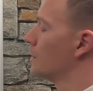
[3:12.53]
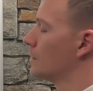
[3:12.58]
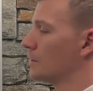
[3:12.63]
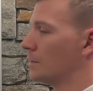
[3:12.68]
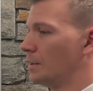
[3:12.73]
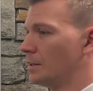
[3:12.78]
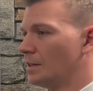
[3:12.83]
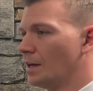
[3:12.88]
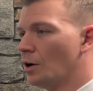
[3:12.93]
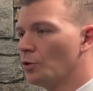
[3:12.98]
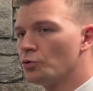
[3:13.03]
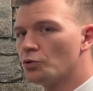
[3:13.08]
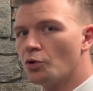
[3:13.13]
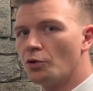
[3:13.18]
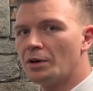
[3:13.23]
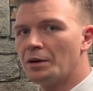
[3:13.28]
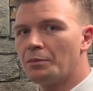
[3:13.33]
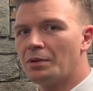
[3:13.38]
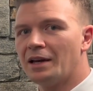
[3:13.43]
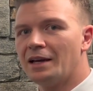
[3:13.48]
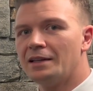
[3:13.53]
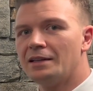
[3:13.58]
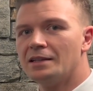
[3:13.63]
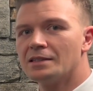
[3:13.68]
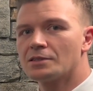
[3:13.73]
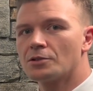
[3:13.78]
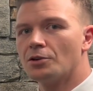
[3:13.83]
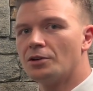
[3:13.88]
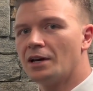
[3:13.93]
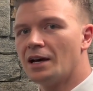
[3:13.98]
the downgoing blade
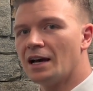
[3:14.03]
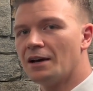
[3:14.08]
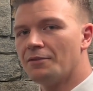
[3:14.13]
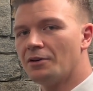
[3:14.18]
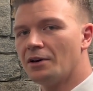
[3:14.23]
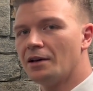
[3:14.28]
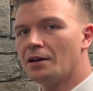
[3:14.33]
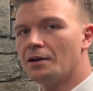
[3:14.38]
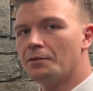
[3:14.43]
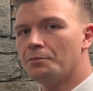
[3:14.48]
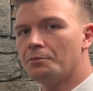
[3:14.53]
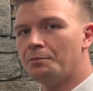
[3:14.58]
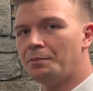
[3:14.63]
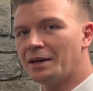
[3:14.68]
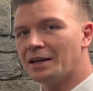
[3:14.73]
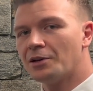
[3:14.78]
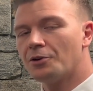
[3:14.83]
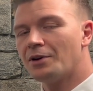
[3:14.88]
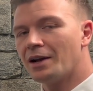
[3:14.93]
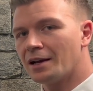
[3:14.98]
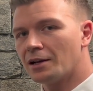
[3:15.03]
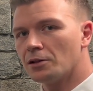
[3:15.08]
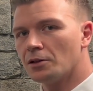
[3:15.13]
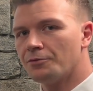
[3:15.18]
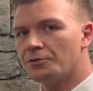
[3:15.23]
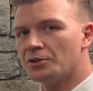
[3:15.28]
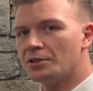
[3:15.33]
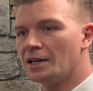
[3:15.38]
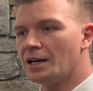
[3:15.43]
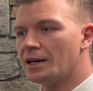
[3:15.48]
is going to have a bigger angle of
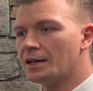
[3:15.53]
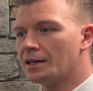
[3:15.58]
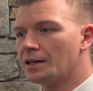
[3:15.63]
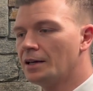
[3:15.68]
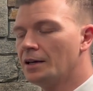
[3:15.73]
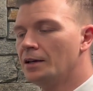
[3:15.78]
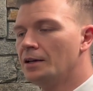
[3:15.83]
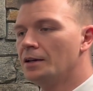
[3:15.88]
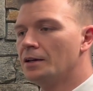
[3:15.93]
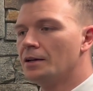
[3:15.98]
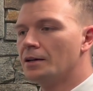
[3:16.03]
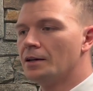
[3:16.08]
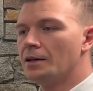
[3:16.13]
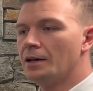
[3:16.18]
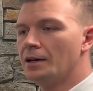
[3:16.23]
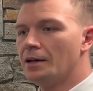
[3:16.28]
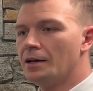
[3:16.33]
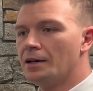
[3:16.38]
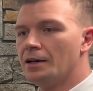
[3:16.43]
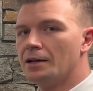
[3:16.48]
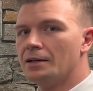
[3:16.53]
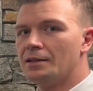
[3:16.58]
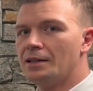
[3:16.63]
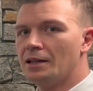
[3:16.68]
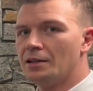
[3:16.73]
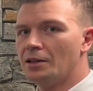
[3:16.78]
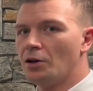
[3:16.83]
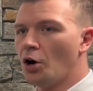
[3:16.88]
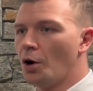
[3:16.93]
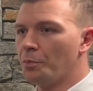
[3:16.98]
attack than
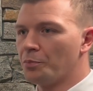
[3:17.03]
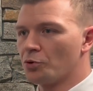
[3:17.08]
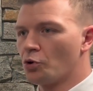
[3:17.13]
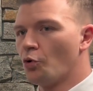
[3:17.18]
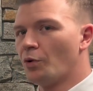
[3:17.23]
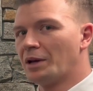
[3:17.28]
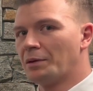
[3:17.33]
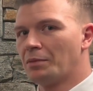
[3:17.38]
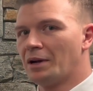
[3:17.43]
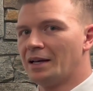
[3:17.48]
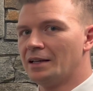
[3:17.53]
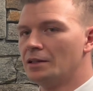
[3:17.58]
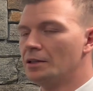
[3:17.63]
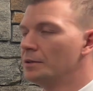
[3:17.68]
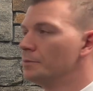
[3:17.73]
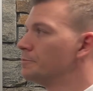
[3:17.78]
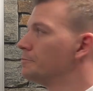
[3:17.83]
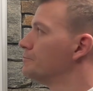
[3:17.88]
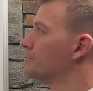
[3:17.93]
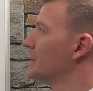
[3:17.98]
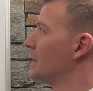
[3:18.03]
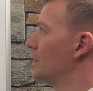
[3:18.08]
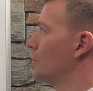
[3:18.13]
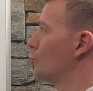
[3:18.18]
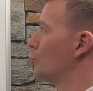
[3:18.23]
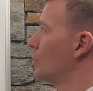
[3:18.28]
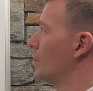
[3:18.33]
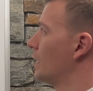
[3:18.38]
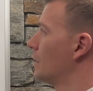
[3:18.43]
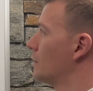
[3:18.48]
the upgoing blade
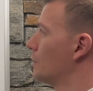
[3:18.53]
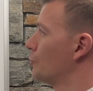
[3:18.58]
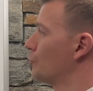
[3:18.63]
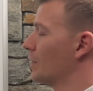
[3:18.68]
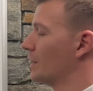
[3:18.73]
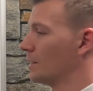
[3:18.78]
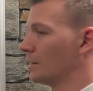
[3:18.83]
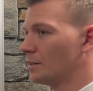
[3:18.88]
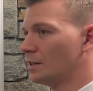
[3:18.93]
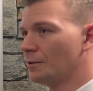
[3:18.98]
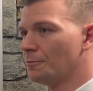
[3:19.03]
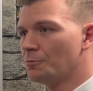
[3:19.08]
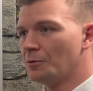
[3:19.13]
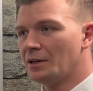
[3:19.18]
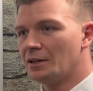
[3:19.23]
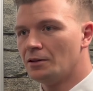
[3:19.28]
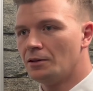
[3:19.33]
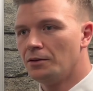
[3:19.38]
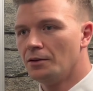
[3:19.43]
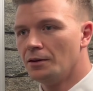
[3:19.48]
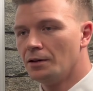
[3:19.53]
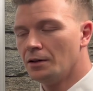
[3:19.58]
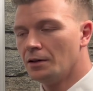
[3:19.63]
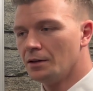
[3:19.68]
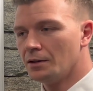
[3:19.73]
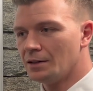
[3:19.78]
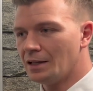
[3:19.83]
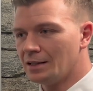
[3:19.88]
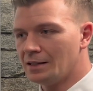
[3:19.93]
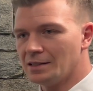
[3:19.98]
into that relative width
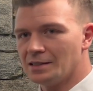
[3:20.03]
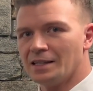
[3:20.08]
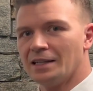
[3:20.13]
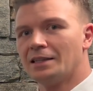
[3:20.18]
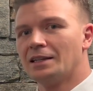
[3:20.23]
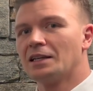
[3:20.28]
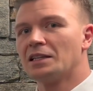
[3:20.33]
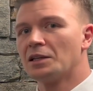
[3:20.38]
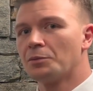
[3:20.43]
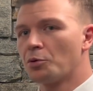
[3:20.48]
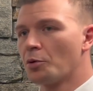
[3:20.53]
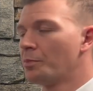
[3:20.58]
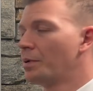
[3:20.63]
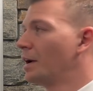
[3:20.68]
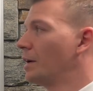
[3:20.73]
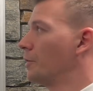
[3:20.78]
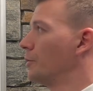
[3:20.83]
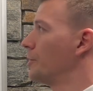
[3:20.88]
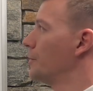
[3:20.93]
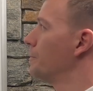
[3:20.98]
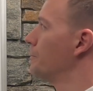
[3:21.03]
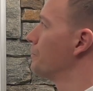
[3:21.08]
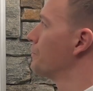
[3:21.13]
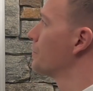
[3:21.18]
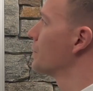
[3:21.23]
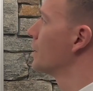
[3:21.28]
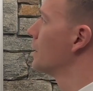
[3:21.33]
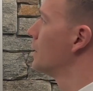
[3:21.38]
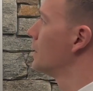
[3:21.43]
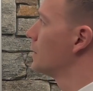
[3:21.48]
that is hitting the propeller.
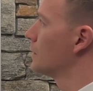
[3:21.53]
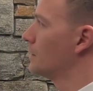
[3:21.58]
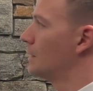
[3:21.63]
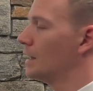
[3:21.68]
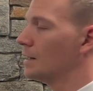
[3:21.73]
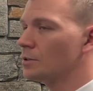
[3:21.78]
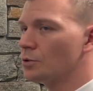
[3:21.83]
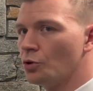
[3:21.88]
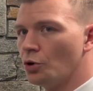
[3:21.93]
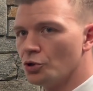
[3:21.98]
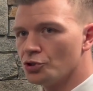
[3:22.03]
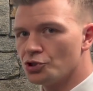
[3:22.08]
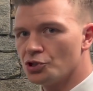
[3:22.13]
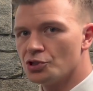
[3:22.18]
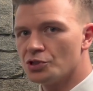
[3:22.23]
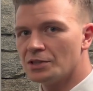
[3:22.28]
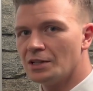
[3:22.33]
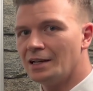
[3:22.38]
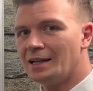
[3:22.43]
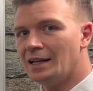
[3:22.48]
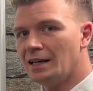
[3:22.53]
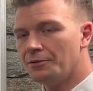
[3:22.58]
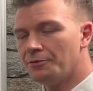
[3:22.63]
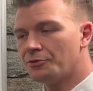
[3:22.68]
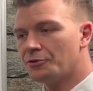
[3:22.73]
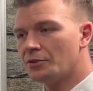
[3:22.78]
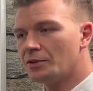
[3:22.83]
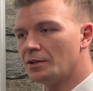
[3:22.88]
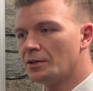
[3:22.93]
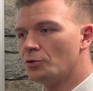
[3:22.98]
That causes the
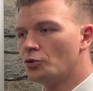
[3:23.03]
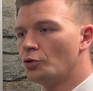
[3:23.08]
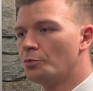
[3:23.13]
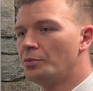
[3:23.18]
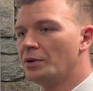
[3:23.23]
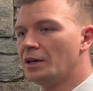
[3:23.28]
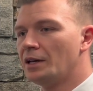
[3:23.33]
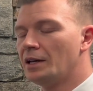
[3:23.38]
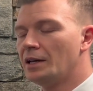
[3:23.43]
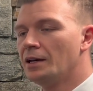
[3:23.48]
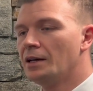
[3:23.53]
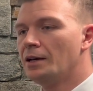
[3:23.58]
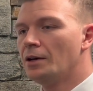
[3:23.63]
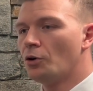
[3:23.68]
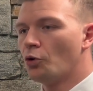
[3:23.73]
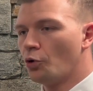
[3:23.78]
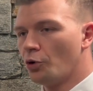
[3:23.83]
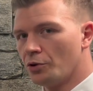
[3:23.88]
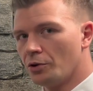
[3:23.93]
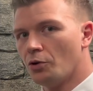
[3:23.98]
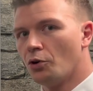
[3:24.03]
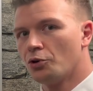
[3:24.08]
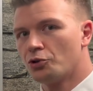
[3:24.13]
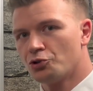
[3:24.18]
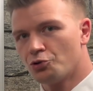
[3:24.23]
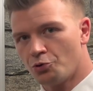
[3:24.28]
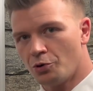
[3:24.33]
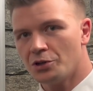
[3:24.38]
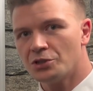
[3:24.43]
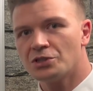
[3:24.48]
lift to be, or
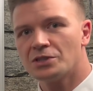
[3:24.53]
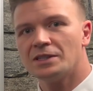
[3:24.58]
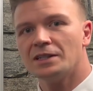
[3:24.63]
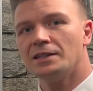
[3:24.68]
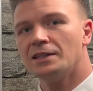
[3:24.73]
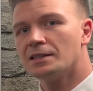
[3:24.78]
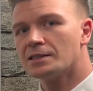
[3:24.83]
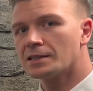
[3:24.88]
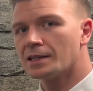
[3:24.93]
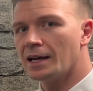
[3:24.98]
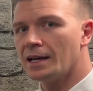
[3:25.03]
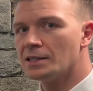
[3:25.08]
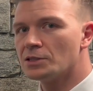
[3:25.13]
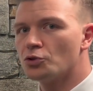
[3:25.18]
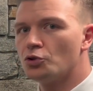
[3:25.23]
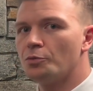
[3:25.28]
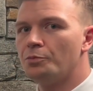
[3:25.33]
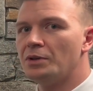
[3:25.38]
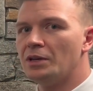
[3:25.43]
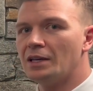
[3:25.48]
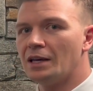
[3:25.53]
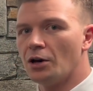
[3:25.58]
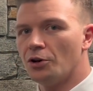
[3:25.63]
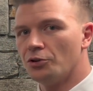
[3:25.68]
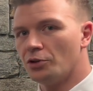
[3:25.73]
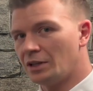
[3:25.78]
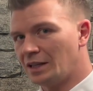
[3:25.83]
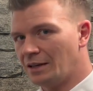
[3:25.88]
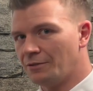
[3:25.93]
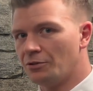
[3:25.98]
thrust in this case, to be
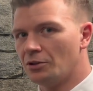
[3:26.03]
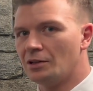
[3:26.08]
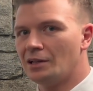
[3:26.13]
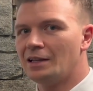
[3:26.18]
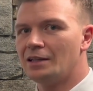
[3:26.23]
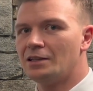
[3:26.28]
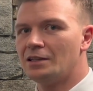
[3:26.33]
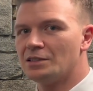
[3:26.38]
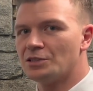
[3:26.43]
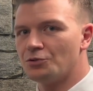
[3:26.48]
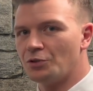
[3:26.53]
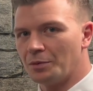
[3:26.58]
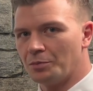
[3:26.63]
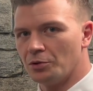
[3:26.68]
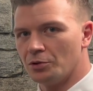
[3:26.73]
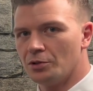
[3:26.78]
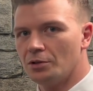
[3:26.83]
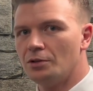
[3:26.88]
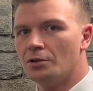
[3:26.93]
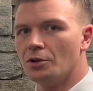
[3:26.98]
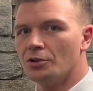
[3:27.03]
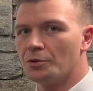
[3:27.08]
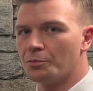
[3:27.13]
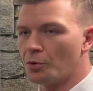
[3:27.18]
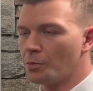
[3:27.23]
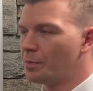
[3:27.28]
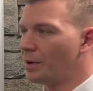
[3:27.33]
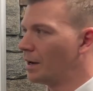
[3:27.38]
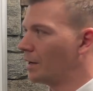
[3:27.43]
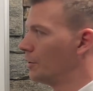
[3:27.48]
unevenly distributed on the
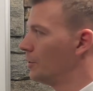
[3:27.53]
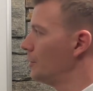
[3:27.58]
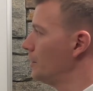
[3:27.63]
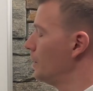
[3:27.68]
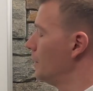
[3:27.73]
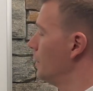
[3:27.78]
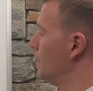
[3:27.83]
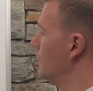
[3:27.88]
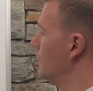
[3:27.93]
propeller,